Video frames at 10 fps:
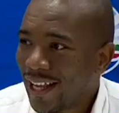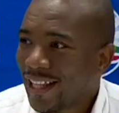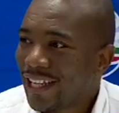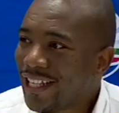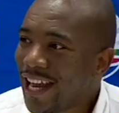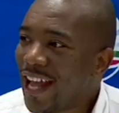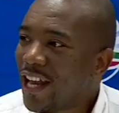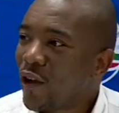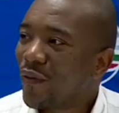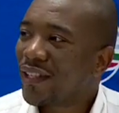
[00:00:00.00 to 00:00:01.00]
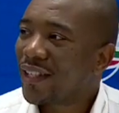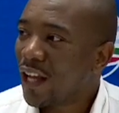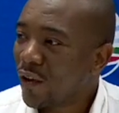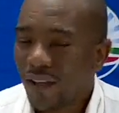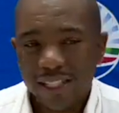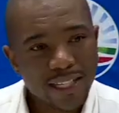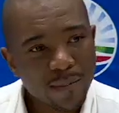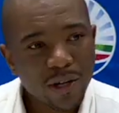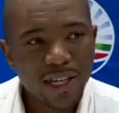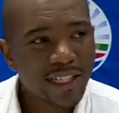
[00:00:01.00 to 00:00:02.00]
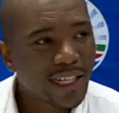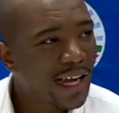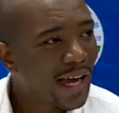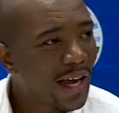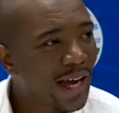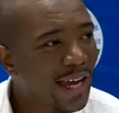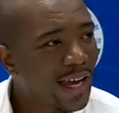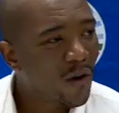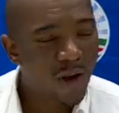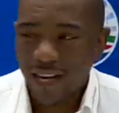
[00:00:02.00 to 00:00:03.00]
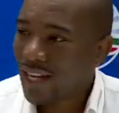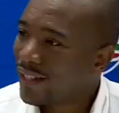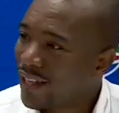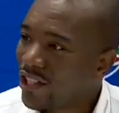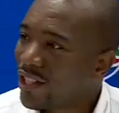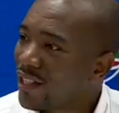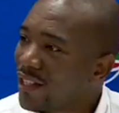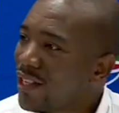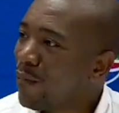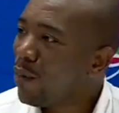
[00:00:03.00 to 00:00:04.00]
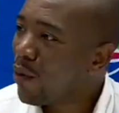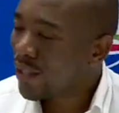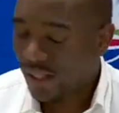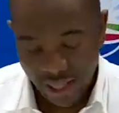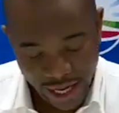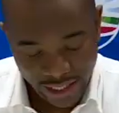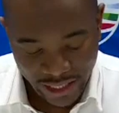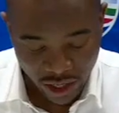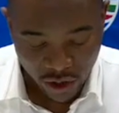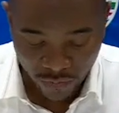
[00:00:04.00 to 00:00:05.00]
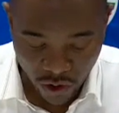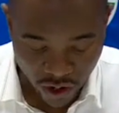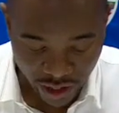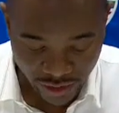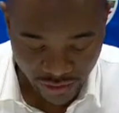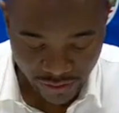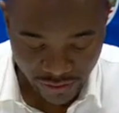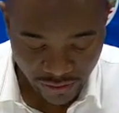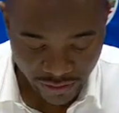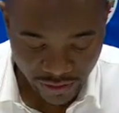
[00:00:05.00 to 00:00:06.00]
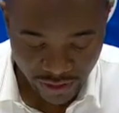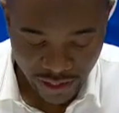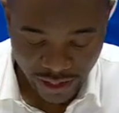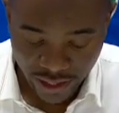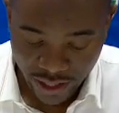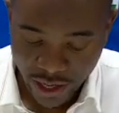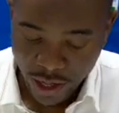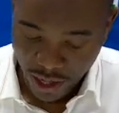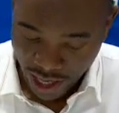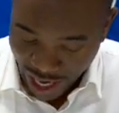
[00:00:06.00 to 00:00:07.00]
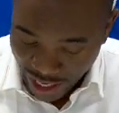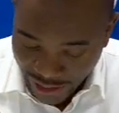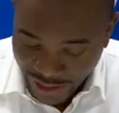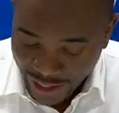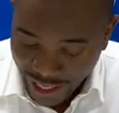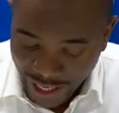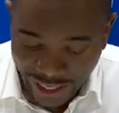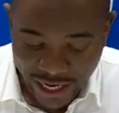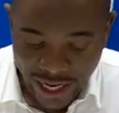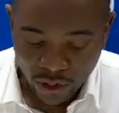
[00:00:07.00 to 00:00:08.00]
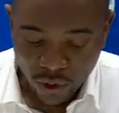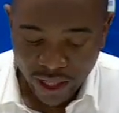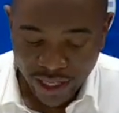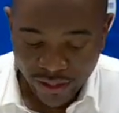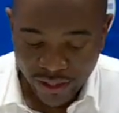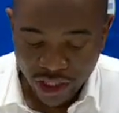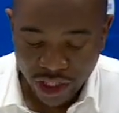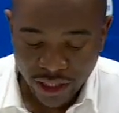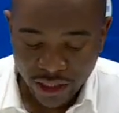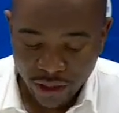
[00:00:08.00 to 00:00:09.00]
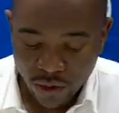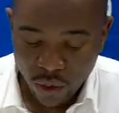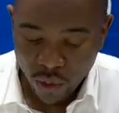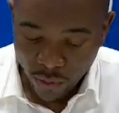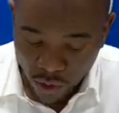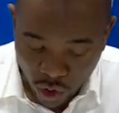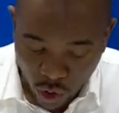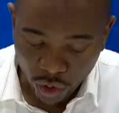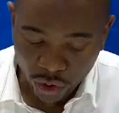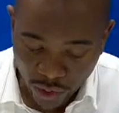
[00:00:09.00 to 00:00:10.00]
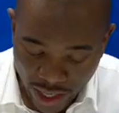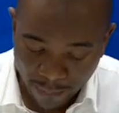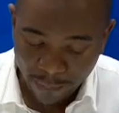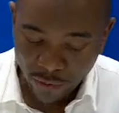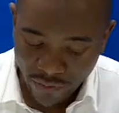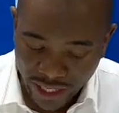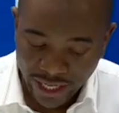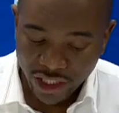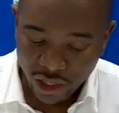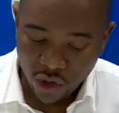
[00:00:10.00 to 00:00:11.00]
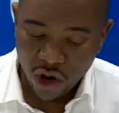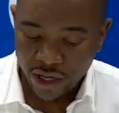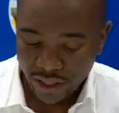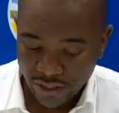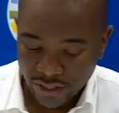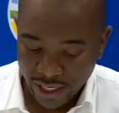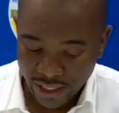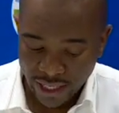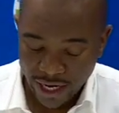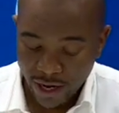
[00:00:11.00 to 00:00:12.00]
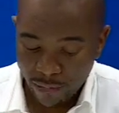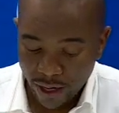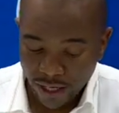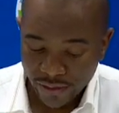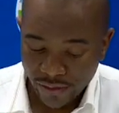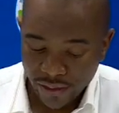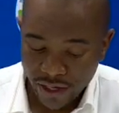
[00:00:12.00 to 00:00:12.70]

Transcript: The DA in and of itself as a democratic organization supports the idea of congresses. And like any other organization, we will go through a number of electoral congresses that are taking place.